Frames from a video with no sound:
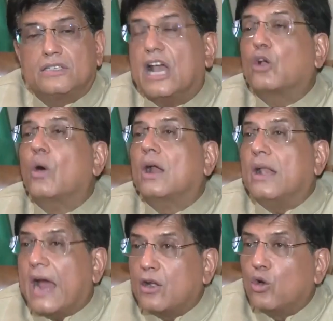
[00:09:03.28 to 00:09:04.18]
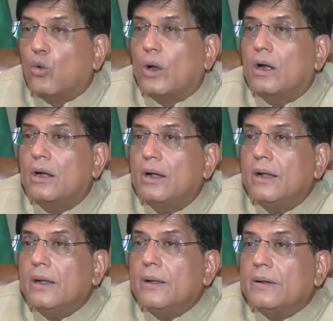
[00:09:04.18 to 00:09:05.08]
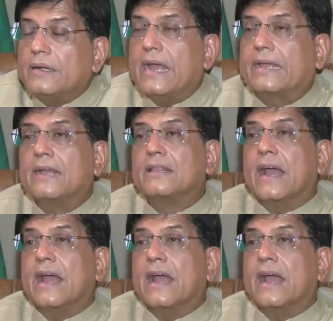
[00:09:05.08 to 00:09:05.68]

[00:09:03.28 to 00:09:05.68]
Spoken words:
Jaguar Land Rover, taking